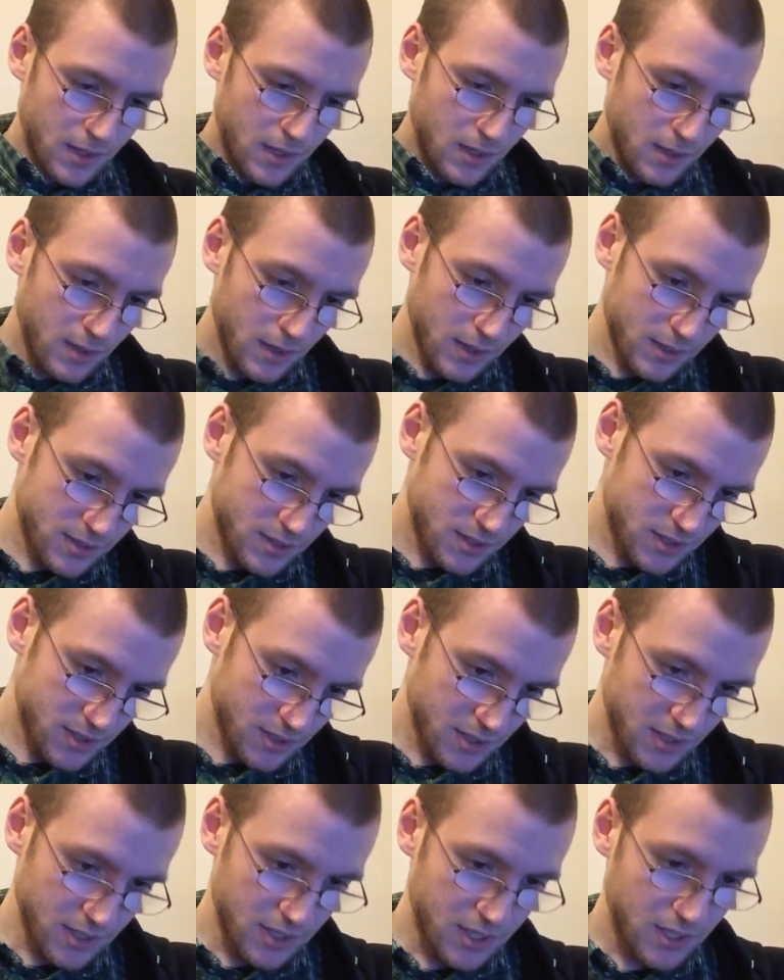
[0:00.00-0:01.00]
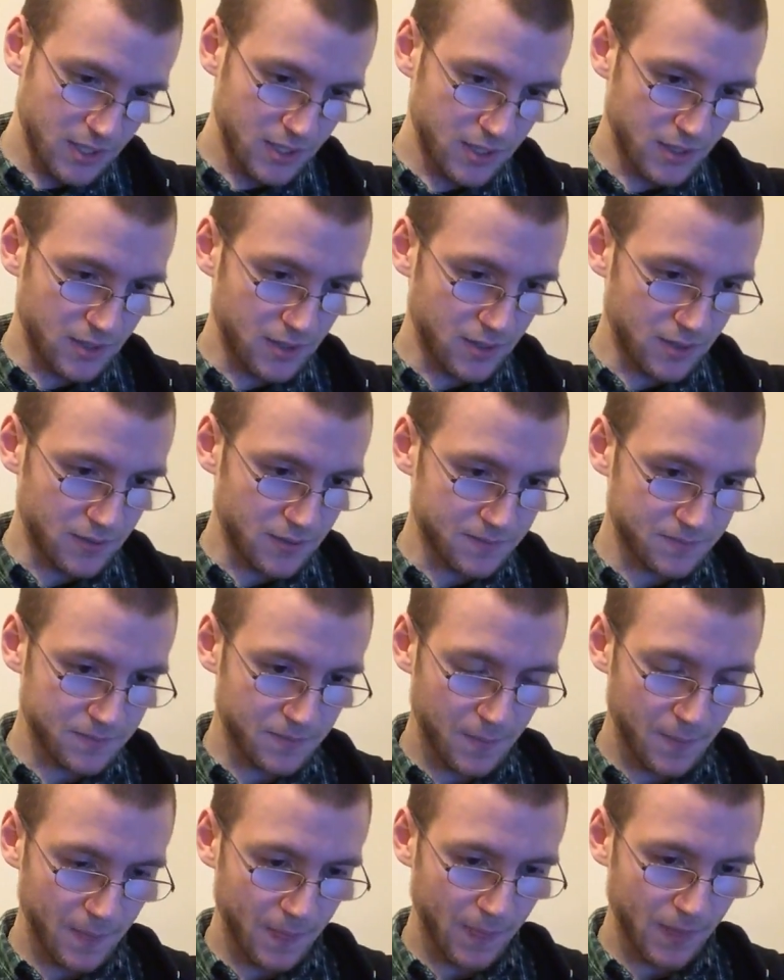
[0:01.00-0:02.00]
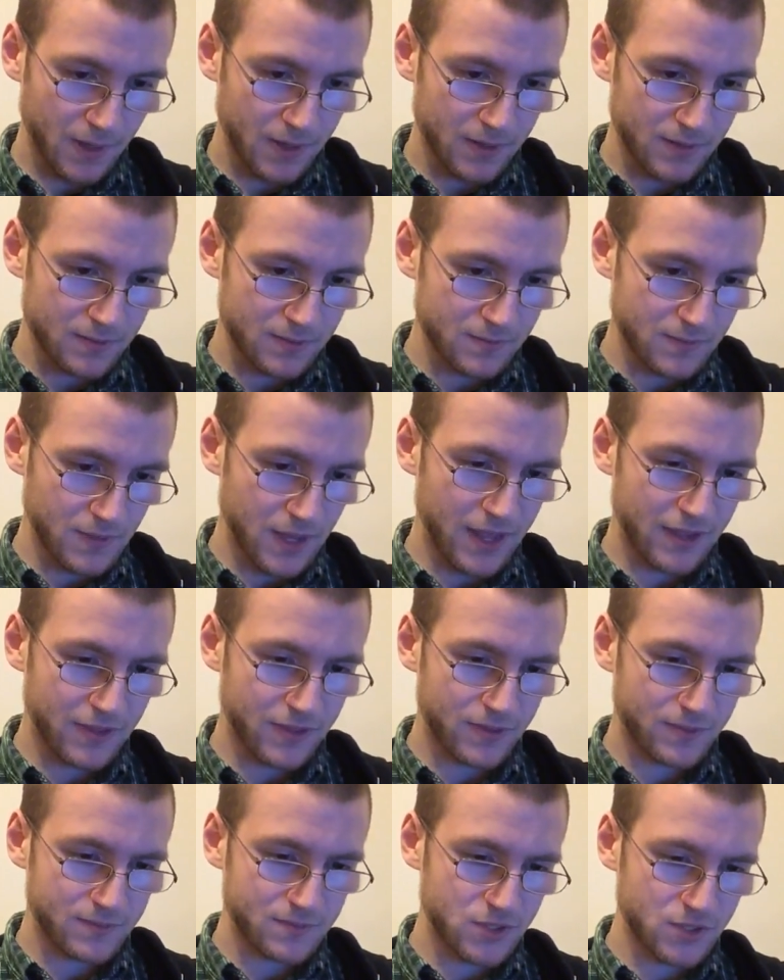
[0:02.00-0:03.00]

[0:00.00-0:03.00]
Let's see here. Length,